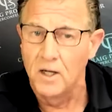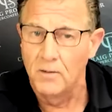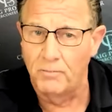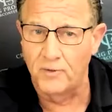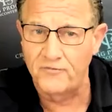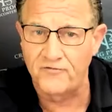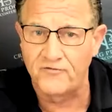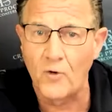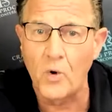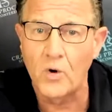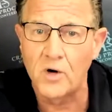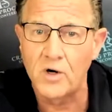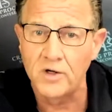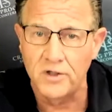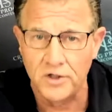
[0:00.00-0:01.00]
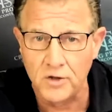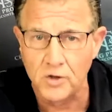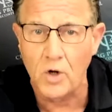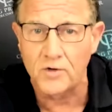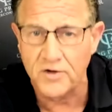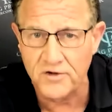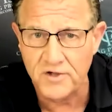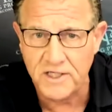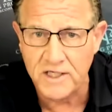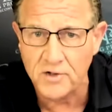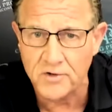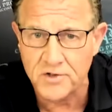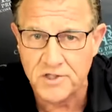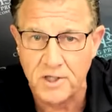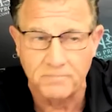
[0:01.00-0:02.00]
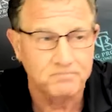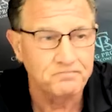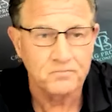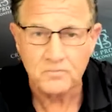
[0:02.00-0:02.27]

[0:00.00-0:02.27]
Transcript: before you go to the dealership.